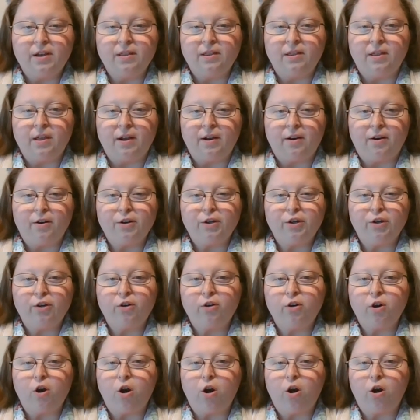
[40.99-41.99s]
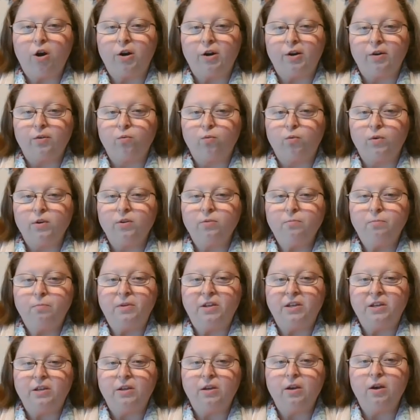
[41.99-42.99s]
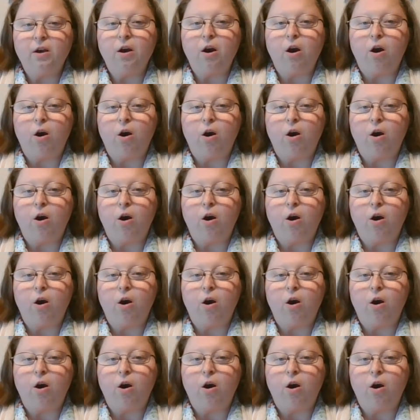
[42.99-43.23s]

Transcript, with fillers: there your heart will be